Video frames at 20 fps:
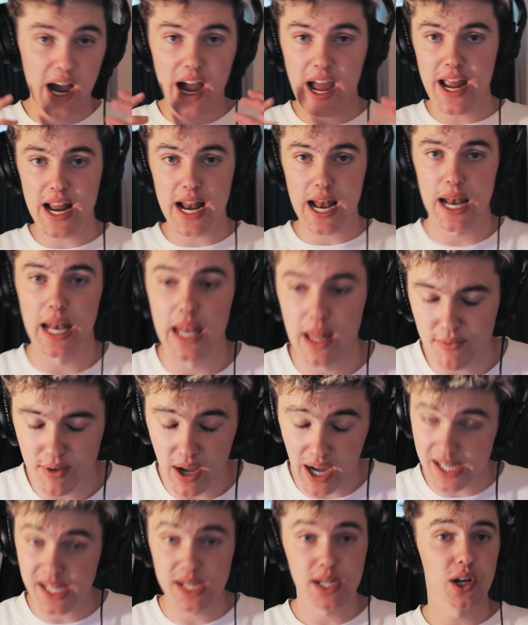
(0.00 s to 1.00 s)
I love it.
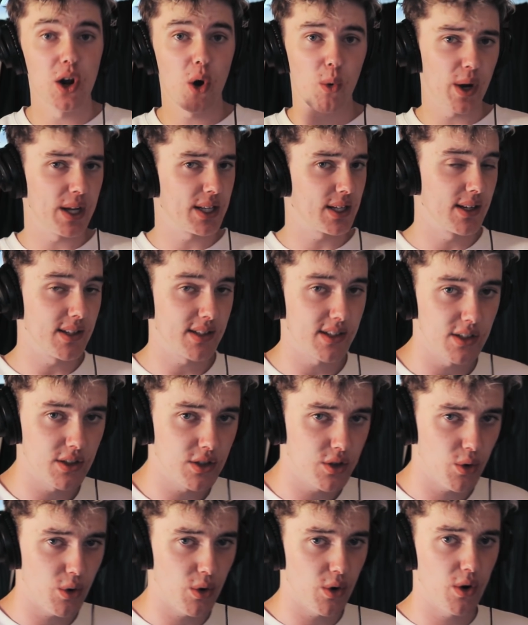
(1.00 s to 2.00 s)
I cannot wait to listen
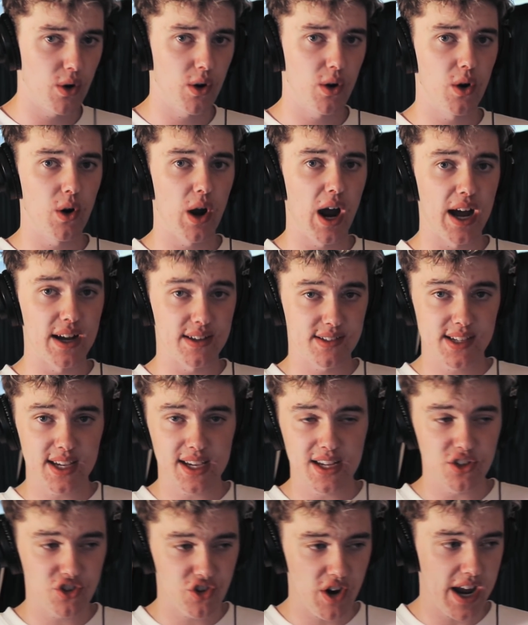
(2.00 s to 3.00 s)
to her uh,
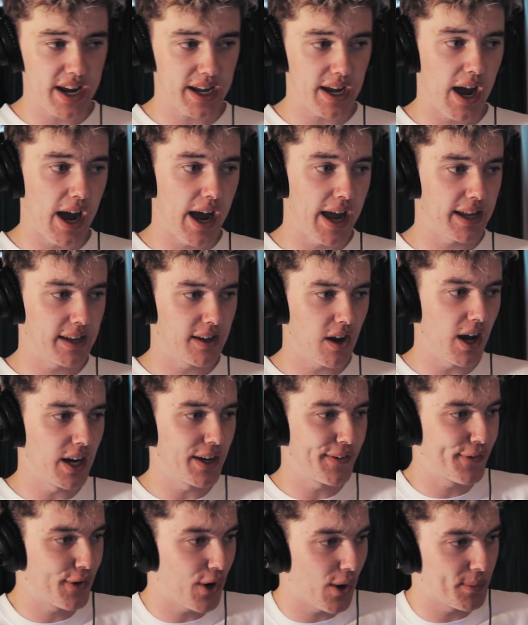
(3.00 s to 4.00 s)
second track. I kind
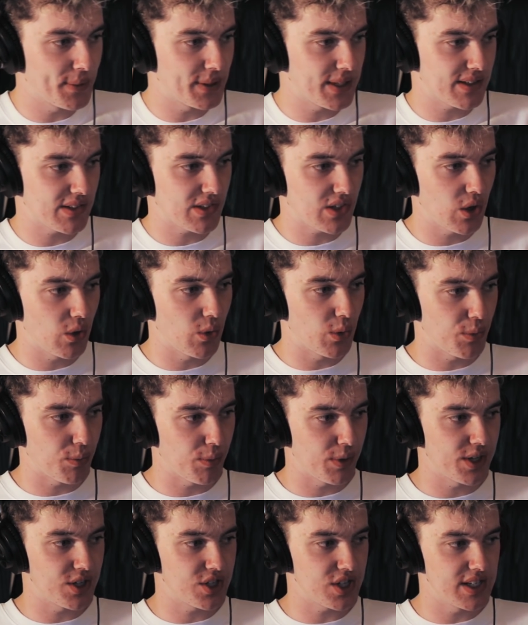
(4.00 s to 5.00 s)
of forgot what it's called,
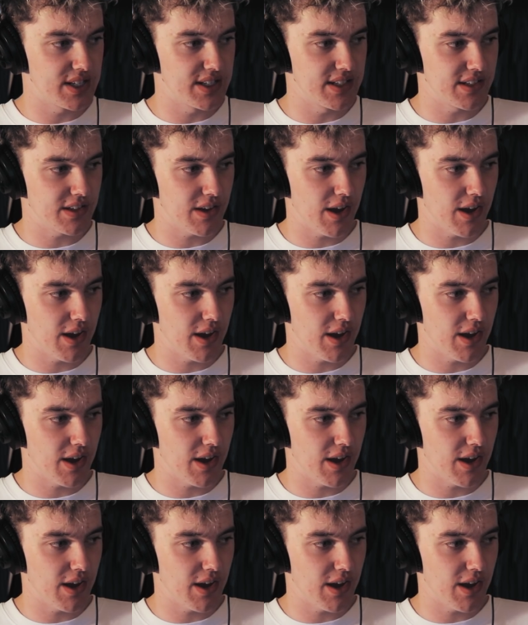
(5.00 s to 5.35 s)
which is.